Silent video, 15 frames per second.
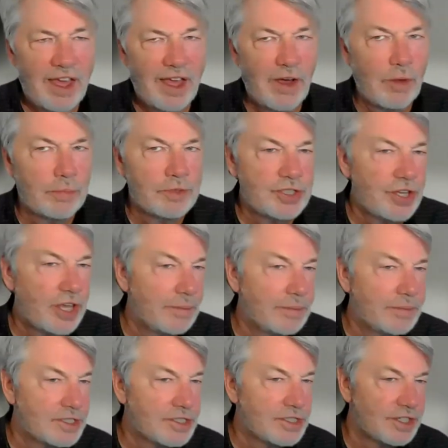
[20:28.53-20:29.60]
help
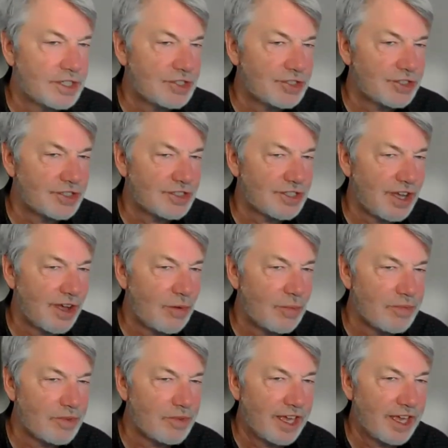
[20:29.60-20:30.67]
shape decisions
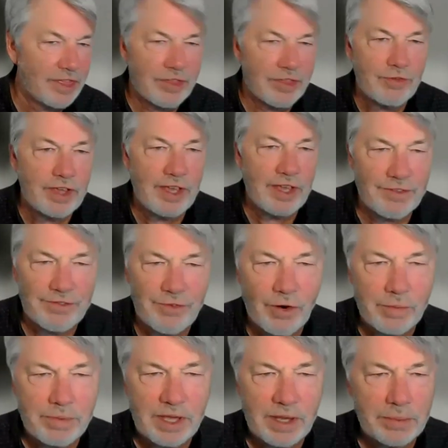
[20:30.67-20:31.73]
help get three or
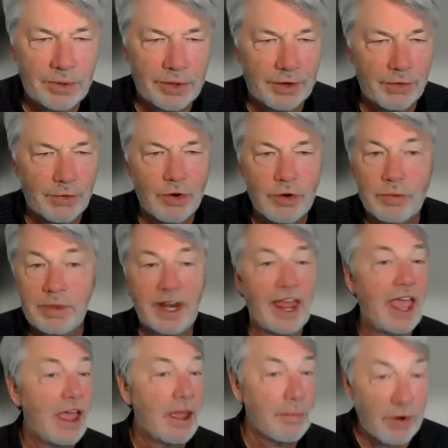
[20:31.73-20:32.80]
four people in a room and
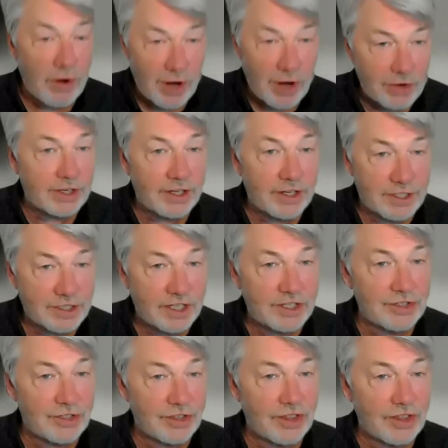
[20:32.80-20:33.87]
hammer out a
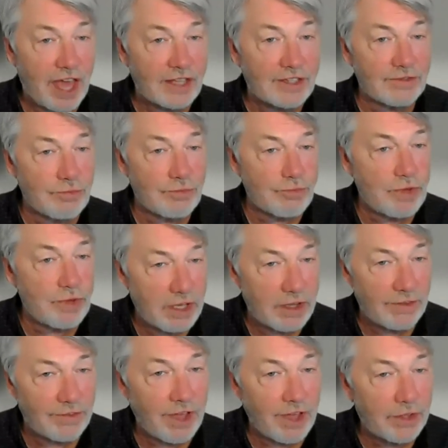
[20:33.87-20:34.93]
decision that's
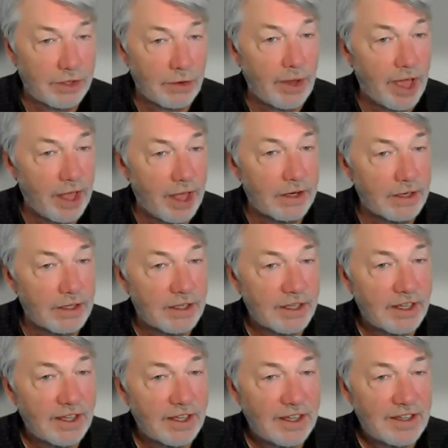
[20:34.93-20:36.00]
real value added
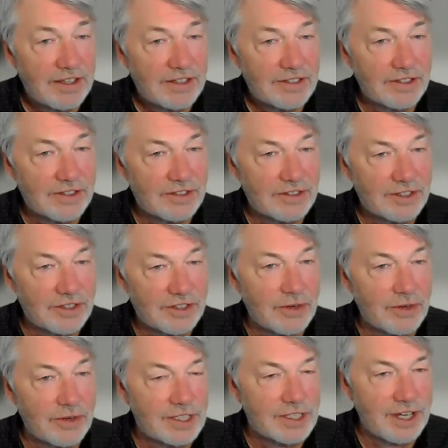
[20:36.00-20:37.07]
to, to Absolutely.
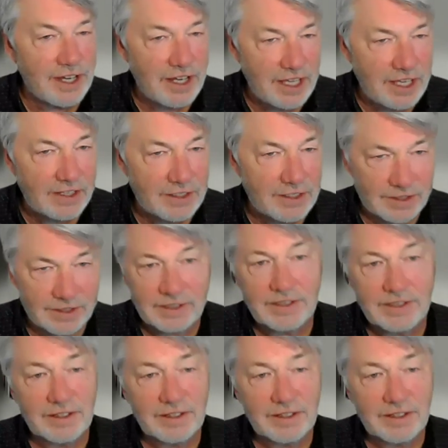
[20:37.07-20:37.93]
do and it's needed